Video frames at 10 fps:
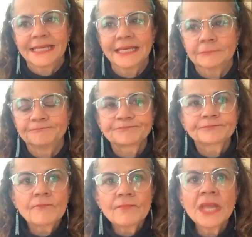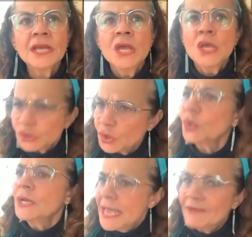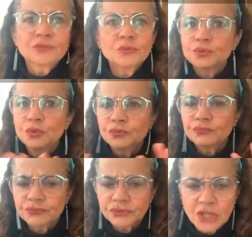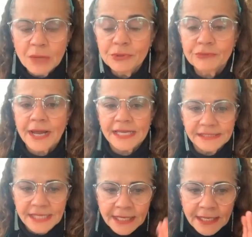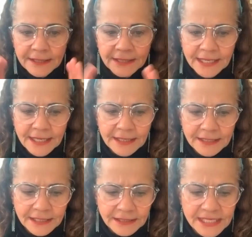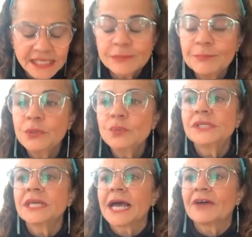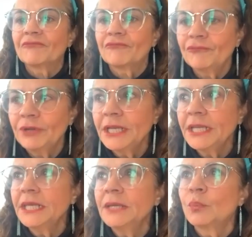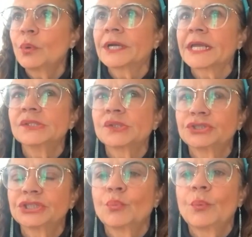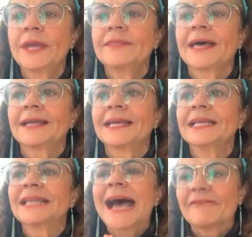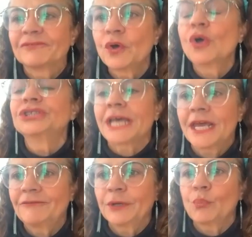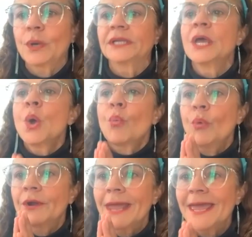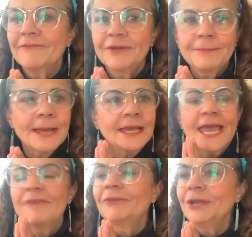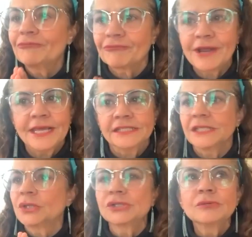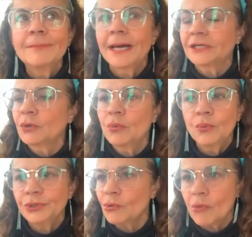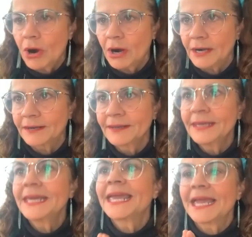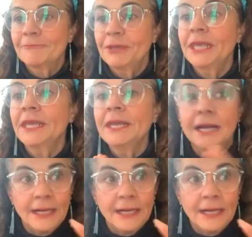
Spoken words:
in. So to summarize, this music have really worked in such a way that it have touched everyone, where every race, it doesn't matter who you are, can be